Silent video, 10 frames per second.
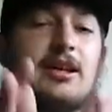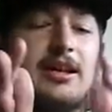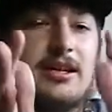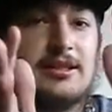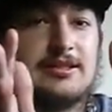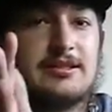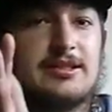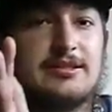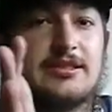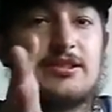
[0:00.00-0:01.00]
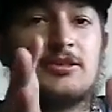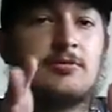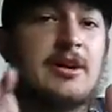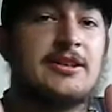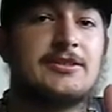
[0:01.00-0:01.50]
is, since it's a
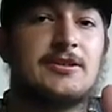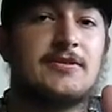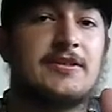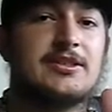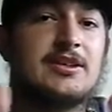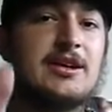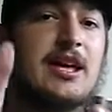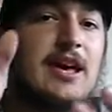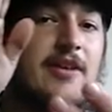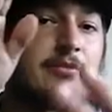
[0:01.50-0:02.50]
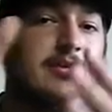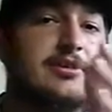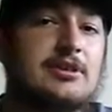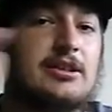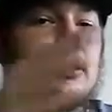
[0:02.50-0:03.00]
white surface, if I
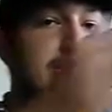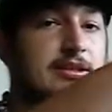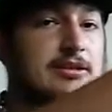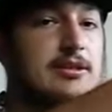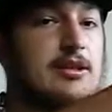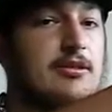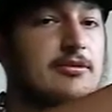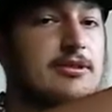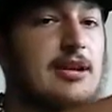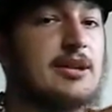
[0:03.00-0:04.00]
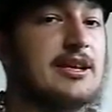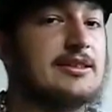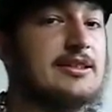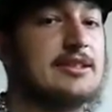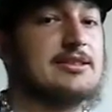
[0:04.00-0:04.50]
put them
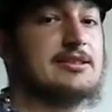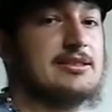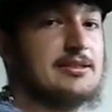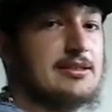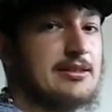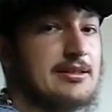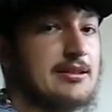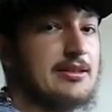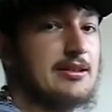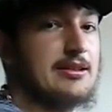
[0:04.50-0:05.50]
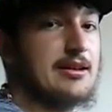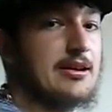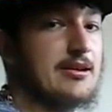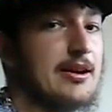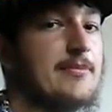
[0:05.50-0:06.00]
like this,
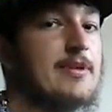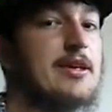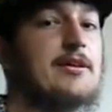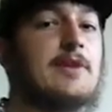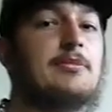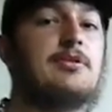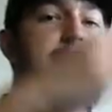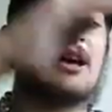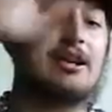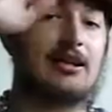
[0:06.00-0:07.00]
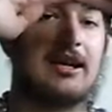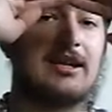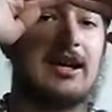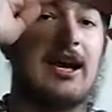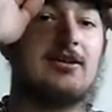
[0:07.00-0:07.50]
all right, if I put them at
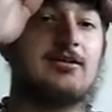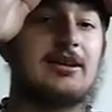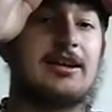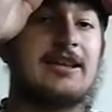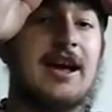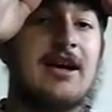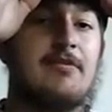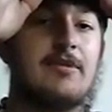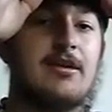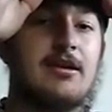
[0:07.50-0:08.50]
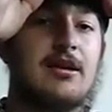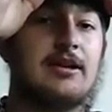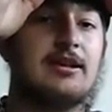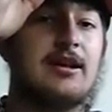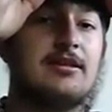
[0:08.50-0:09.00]
an angle like that,
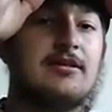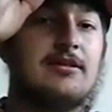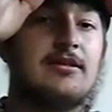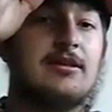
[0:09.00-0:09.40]
and then,